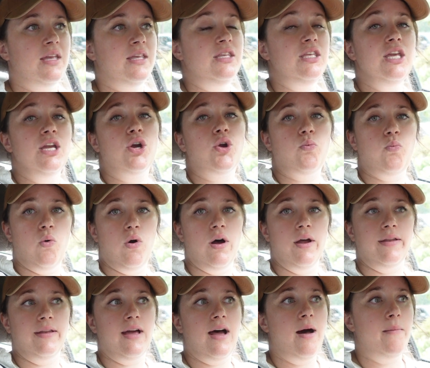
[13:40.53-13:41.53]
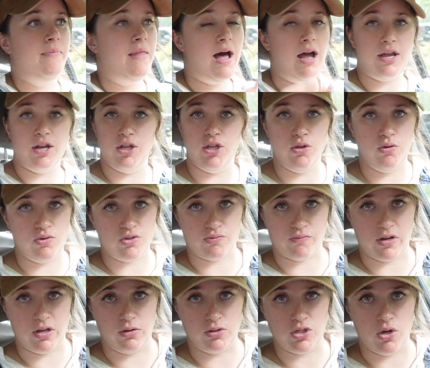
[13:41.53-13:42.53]
year one, I'm not going to use
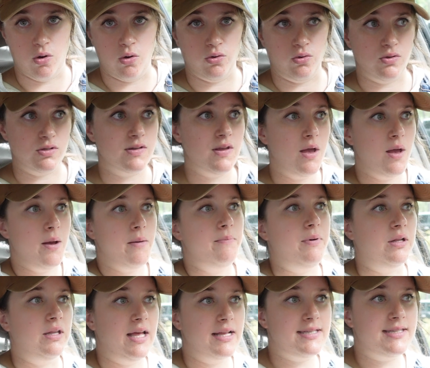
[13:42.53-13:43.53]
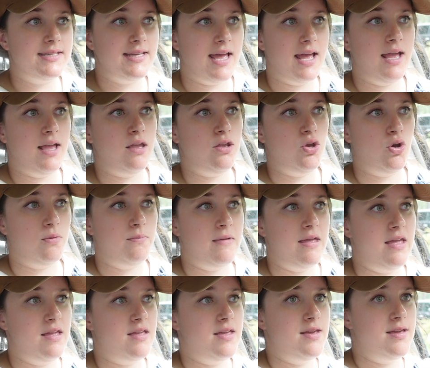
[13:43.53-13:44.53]
real totals, but let's say you're
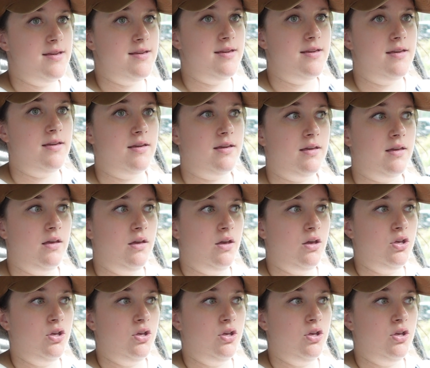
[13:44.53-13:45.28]
making